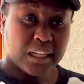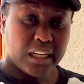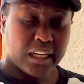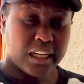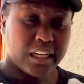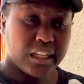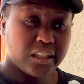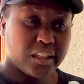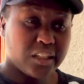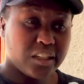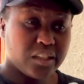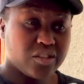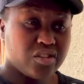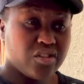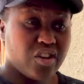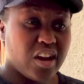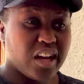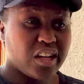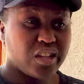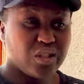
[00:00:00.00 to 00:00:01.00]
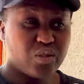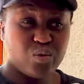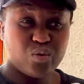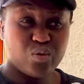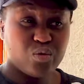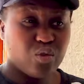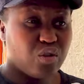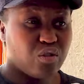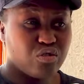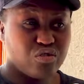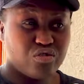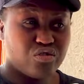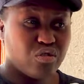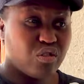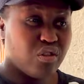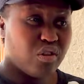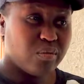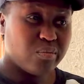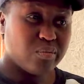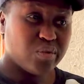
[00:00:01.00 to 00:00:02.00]
and, and try do odd
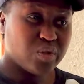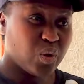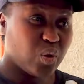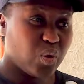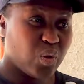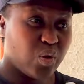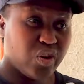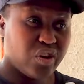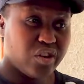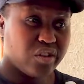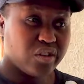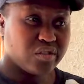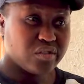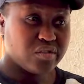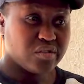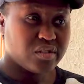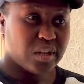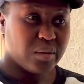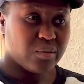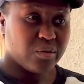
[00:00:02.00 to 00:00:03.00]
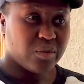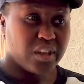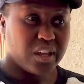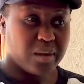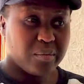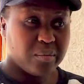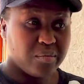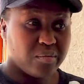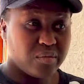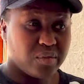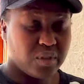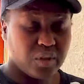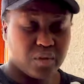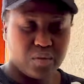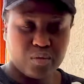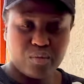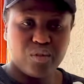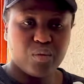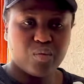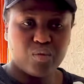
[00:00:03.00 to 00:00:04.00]
jobs or some of them
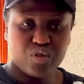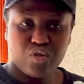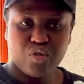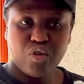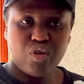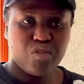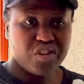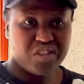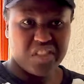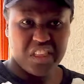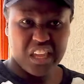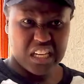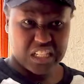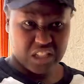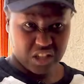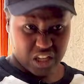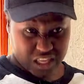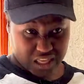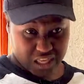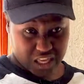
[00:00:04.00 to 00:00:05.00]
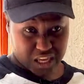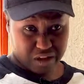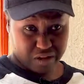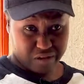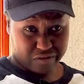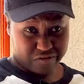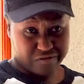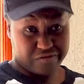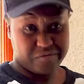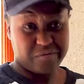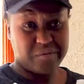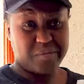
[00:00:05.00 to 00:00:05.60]
the most horrid things you can think of.